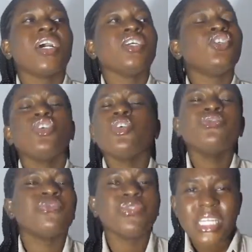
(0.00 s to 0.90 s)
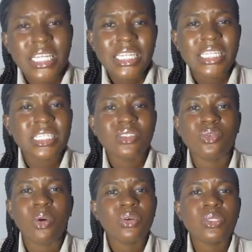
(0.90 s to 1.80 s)
you don't really need to
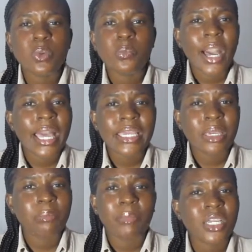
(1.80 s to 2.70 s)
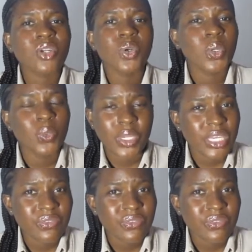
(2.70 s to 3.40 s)
also buy a microwave.